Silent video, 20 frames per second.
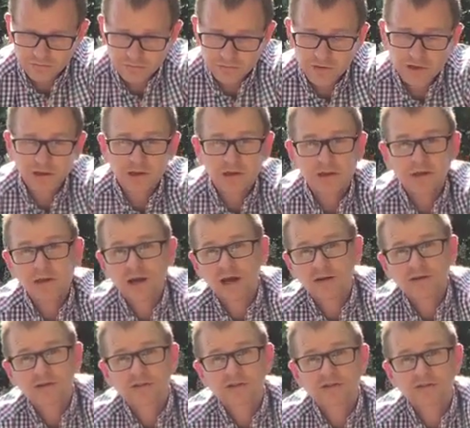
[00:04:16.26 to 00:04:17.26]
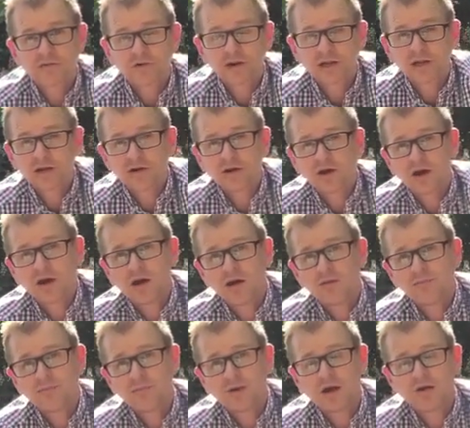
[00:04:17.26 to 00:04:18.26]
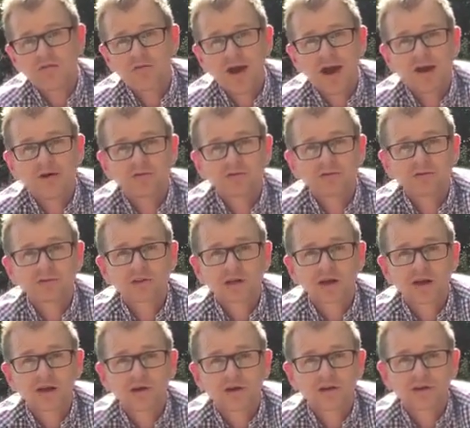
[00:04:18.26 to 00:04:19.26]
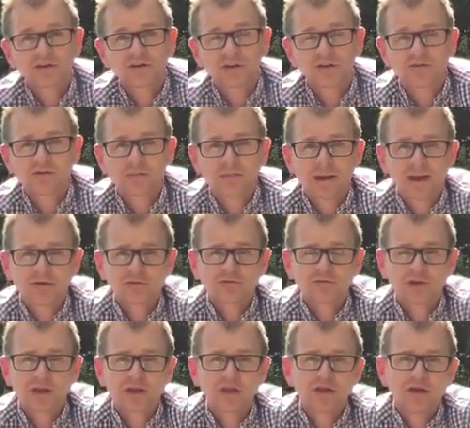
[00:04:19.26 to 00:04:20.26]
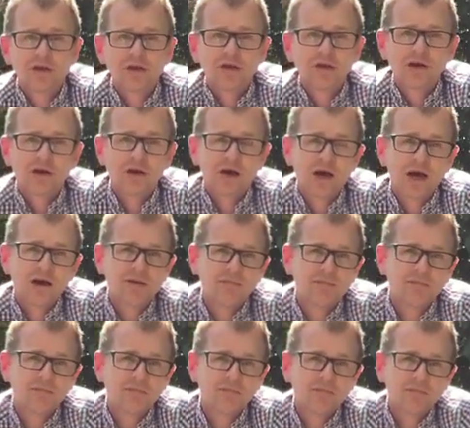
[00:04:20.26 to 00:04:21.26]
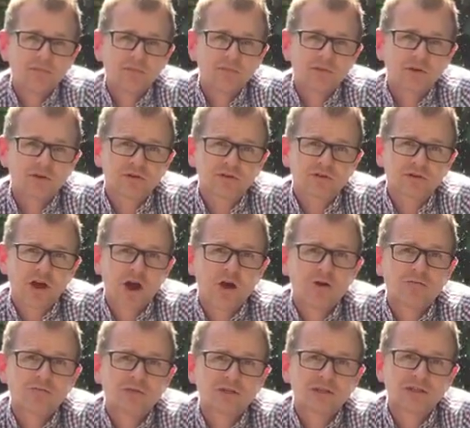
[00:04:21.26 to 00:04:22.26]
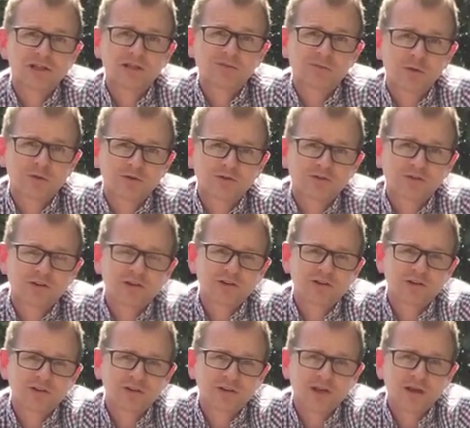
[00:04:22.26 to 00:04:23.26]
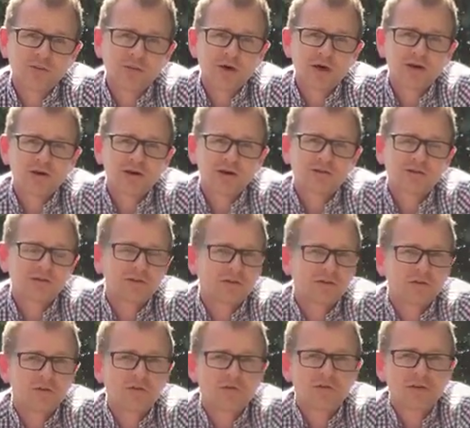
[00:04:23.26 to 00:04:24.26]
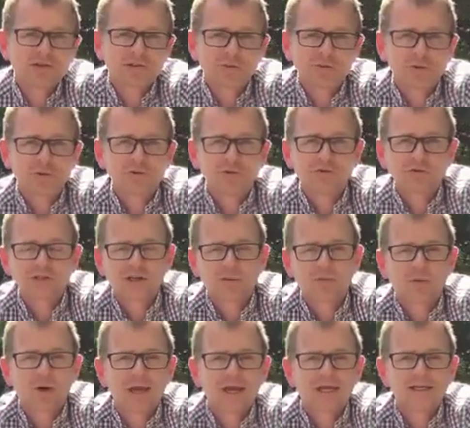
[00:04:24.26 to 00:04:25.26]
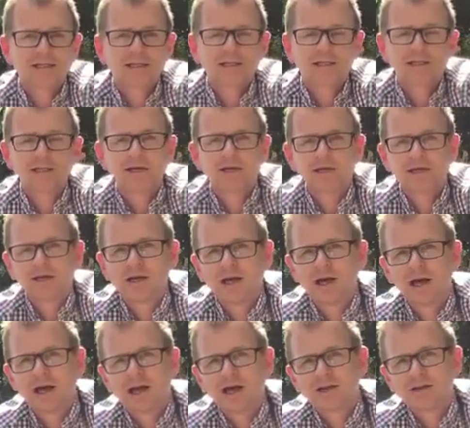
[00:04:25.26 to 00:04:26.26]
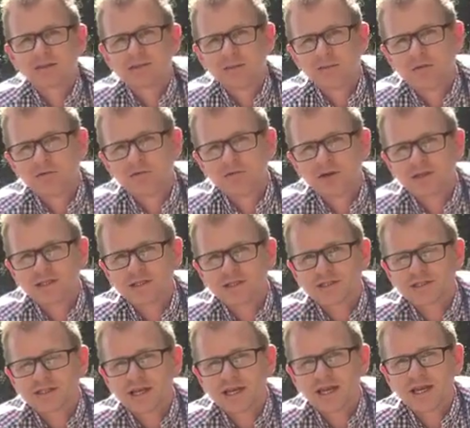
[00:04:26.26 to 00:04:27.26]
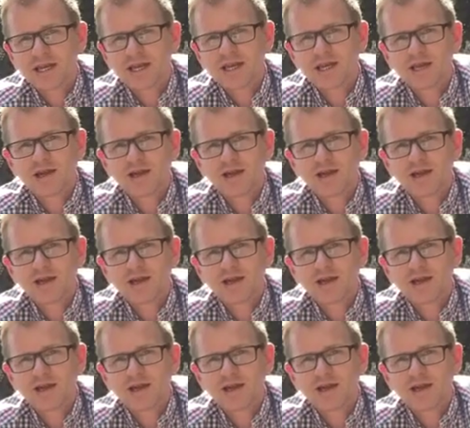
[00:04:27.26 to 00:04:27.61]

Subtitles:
the understory around the garden itself, the boundary, was home to these monsters, and they weren't necessarily all visible. Some were hidden, some were free to see,